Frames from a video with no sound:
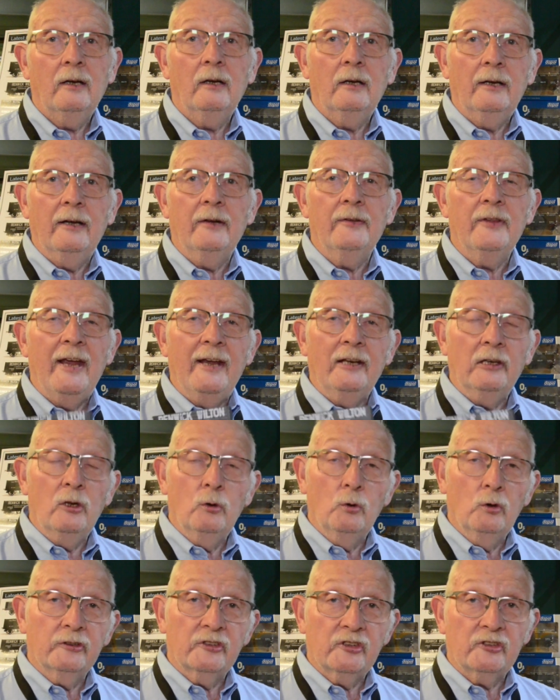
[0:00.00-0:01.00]
and they're
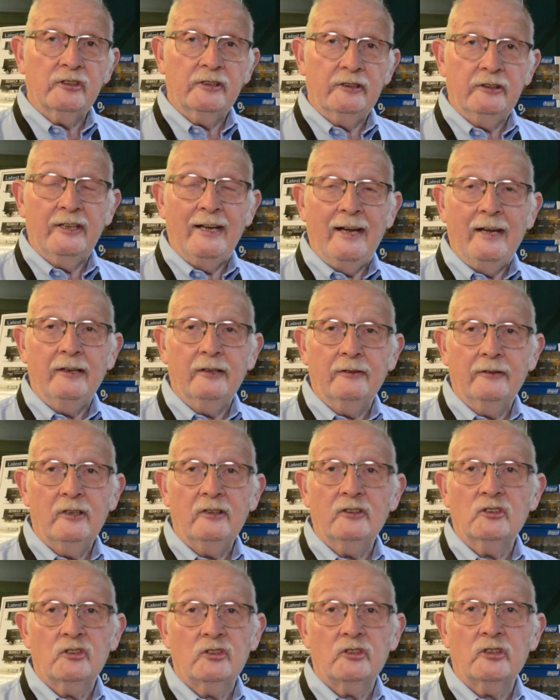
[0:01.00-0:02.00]
launched today at
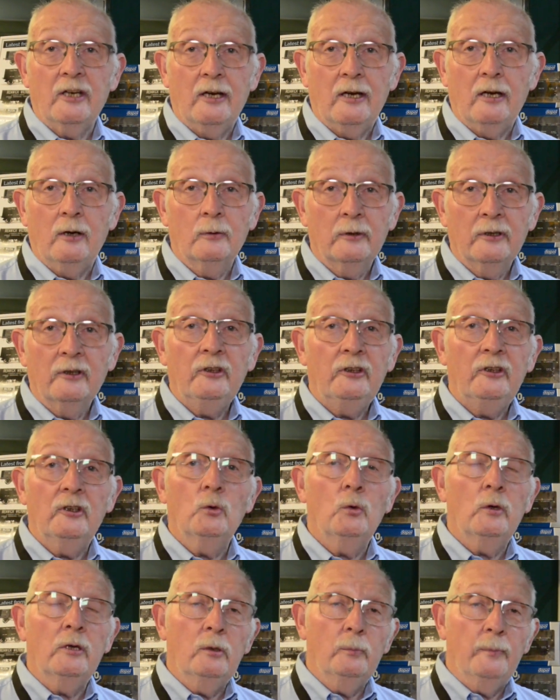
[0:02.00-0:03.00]
this show. You
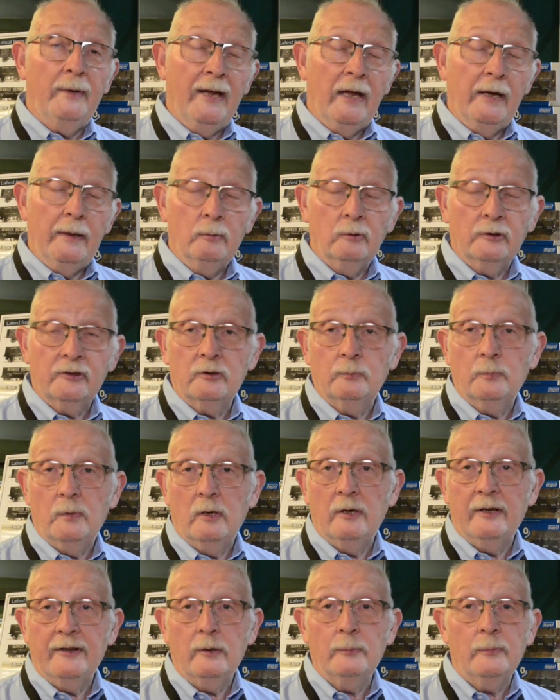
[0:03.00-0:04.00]
will be able to
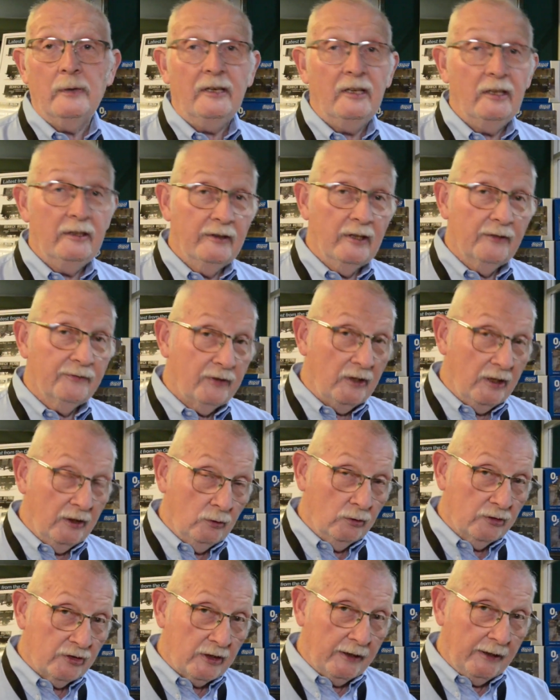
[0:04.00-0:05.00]
buy them in the
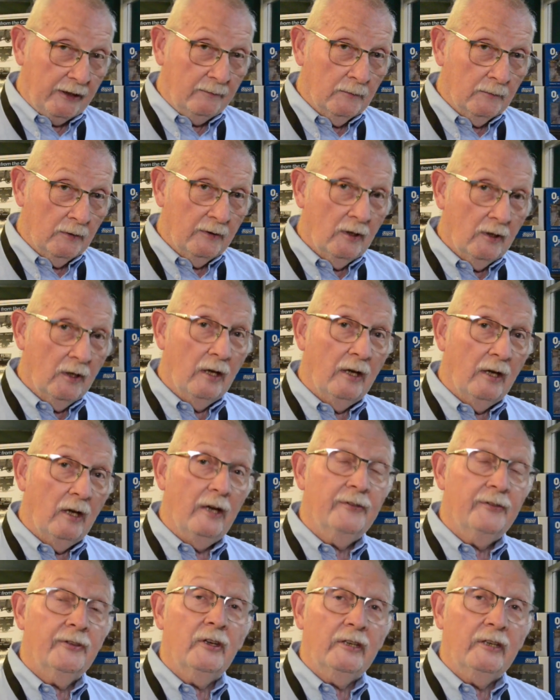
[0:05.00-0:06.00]
future
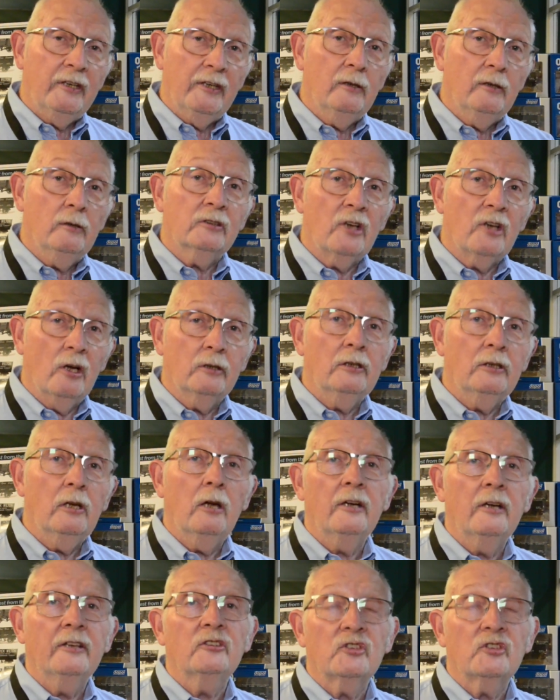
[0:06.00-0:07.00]
at the Guild
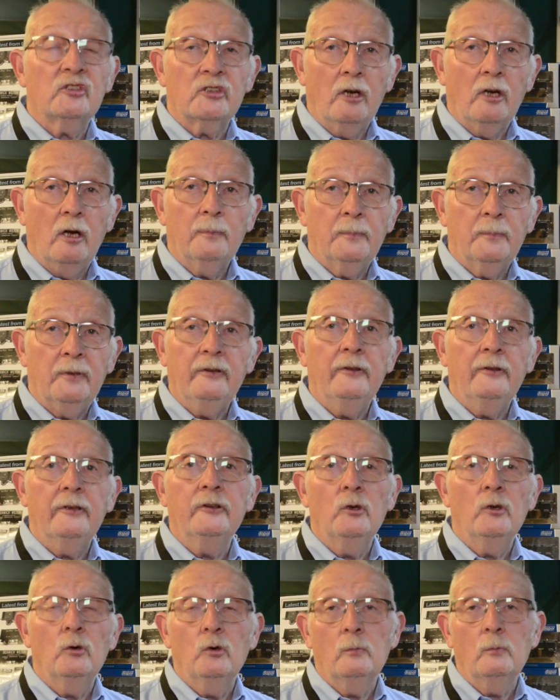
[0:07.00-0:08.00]
online shop in the
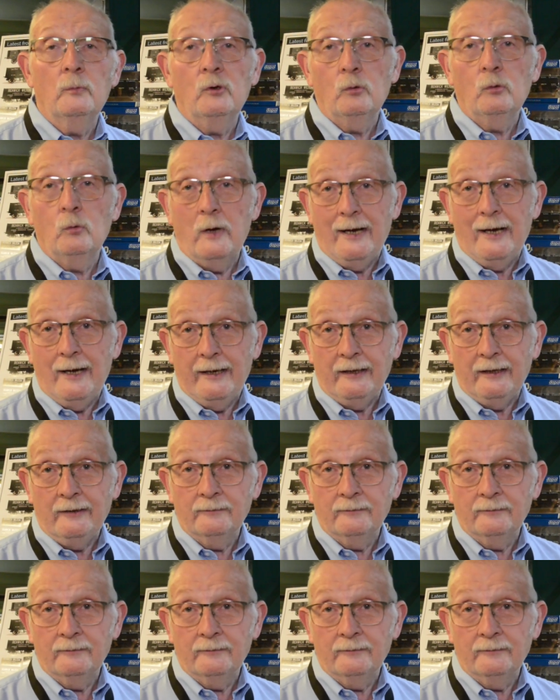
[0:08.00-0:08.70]
normal way.